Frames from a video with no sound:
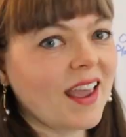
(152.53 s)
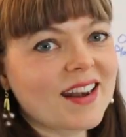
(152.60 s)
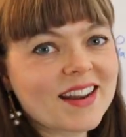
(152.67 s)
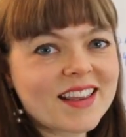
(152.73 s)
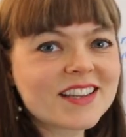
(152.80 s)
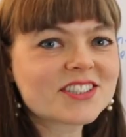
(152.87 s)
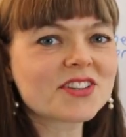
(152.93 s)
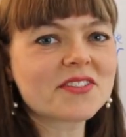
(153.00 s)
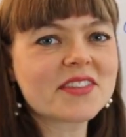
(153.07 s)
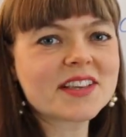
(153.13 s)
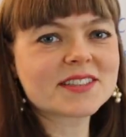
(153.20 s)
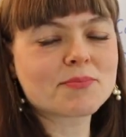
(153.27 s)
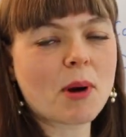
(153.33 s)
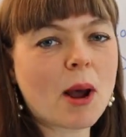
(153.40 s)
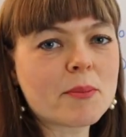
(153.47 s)
And each of
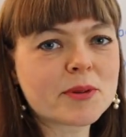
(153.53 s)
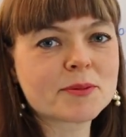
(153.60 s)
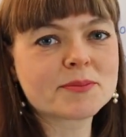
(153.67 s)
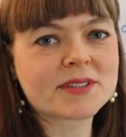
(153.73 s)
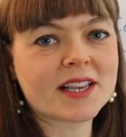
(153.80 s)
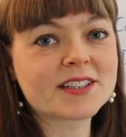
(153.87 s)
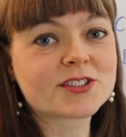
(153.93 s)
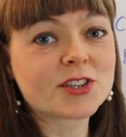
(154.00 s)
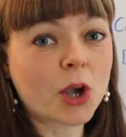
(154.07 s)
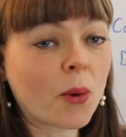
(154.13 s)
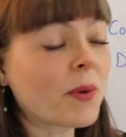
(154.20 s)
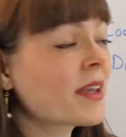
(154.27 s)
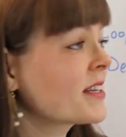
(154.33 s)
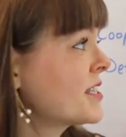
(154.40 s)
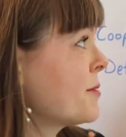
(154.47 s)
these problems is
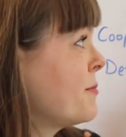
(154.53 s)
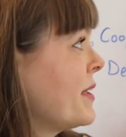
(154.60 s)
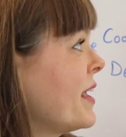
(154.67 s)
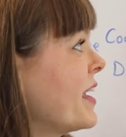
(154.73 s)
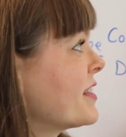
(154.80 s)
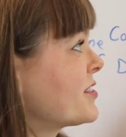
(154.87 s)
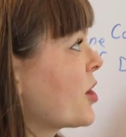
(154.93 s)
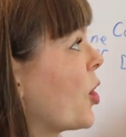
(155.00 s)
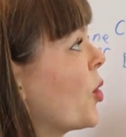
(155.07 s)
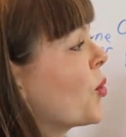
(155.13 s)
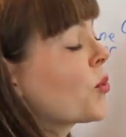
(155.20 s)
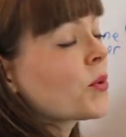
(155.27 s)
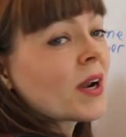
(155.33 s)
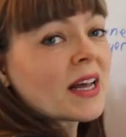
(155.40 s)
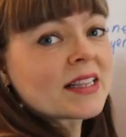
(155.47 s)
going to be its
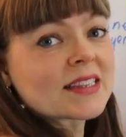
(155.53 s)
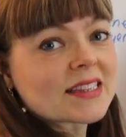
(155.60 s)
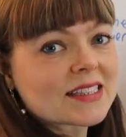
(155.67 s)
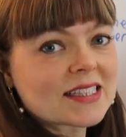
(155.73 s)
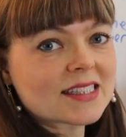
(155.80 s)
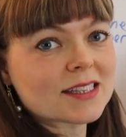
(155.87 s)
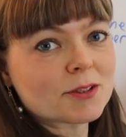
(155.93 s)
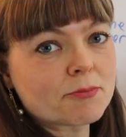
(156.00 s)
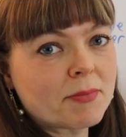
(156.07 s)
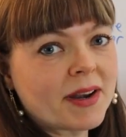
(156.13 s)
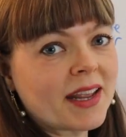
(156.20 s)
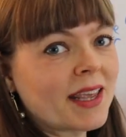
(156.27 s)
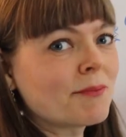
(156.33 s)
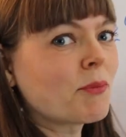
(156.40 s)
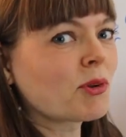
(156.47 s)
own little
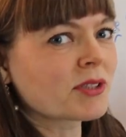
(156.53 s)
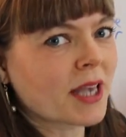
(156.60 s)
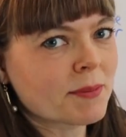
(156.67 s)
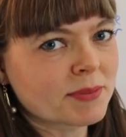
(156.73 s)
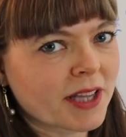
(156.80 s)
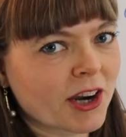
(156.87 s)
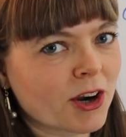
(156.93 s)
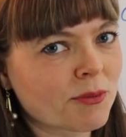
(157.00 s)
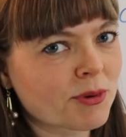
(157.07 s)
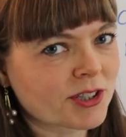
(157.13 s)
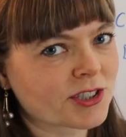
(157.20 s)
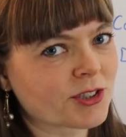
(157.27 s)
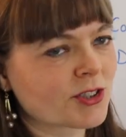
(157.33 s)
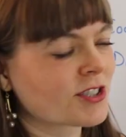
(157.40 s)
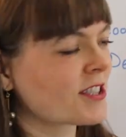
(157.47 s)
mini multiplayer
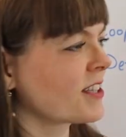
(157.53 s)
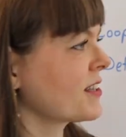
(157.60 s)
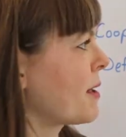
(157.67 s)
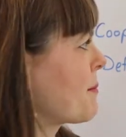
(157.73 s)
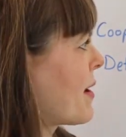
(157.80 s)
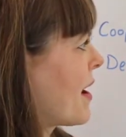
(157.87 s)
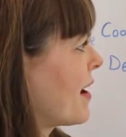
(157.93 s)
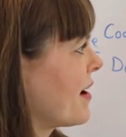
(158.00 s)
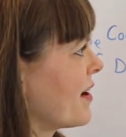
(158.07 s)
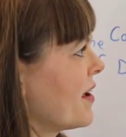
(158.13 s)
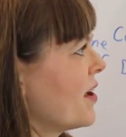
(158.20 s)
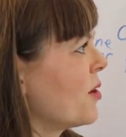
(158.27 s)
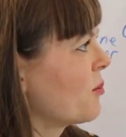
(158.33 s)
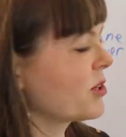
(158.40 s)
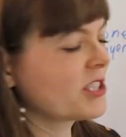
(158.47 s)
prisoner's dilemma,
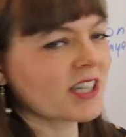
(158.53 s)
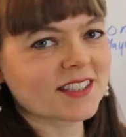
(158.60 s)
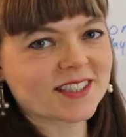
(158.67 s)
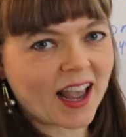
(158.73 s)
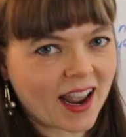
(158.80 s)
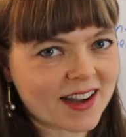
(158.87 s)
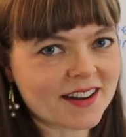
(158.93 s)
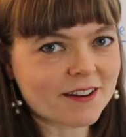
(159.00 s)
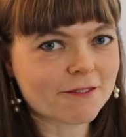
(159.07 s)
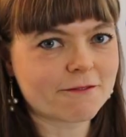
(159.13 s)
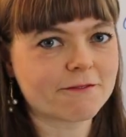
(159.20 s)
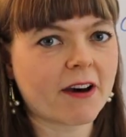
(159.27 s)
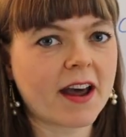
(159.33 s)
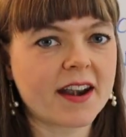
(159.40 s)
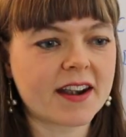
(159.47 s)
which is kind of
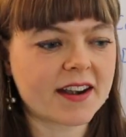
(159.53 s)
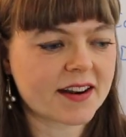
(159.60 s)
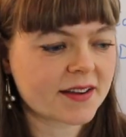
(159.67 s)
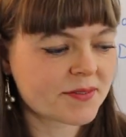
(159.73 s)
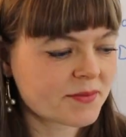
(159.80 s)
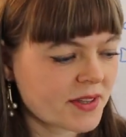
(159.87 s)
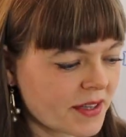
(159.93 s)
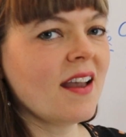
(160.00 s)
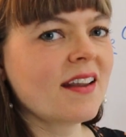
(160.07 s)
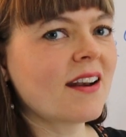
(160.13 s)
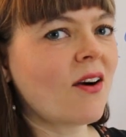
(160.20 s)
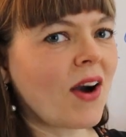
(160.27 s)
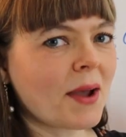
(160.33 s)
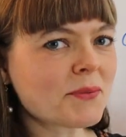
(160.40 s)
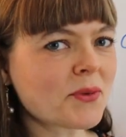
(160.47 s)
fun.
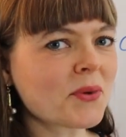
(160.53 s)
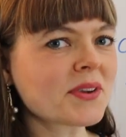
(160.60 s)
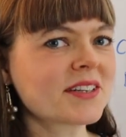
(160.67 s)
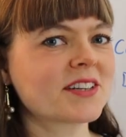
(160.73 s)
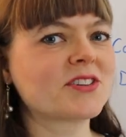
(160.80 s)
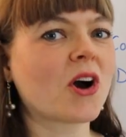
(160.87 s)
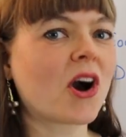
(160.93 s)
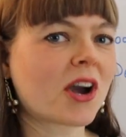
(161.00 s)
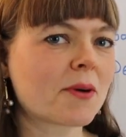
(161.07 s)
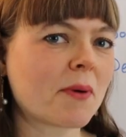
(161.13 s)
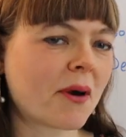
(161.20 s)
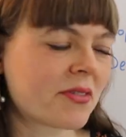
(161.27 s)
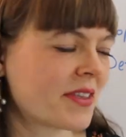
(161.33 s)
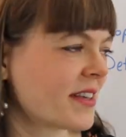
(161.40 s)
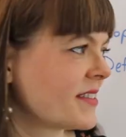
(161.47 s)
Now, I'm going to talk
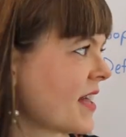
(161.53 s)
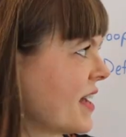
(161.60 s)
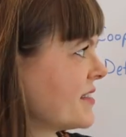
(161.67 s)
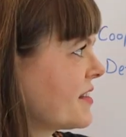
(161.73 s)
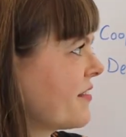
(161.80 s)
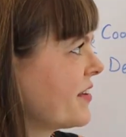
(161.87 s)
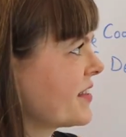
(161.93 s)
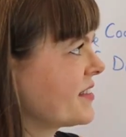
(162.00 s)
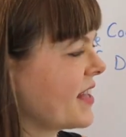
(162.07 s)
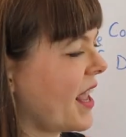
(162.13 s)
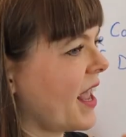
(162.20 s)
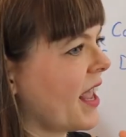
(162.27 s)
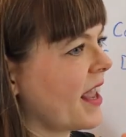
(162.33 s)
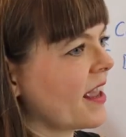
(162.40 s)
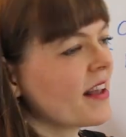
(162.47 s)
about this as if it's
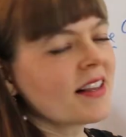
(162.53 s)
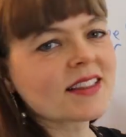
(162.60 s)
a